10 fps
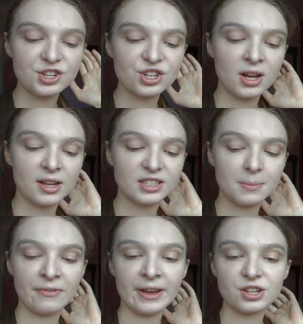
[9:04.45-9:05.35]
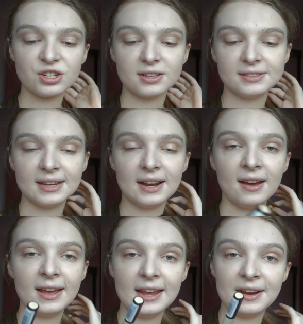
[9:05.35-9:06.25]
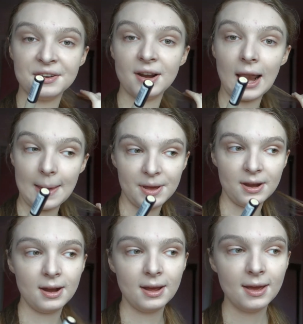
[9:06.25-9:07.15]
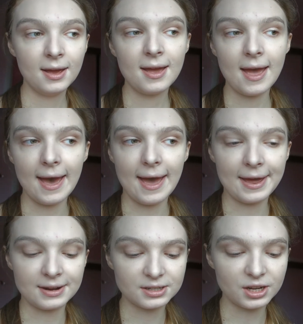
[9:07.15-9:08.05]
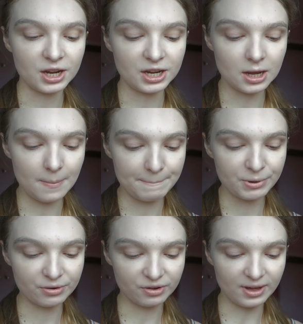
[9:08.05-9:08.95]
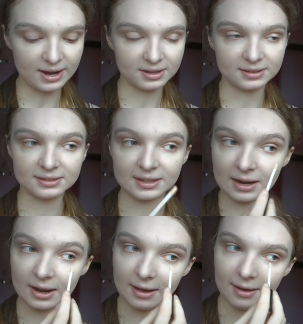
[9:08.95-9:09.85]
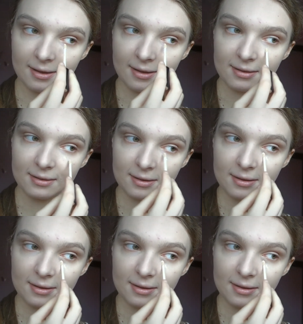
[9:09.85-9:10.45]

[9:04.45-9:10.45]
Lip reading: The Collection Lasting Perfection Concealer in Lemon, and I put that concealer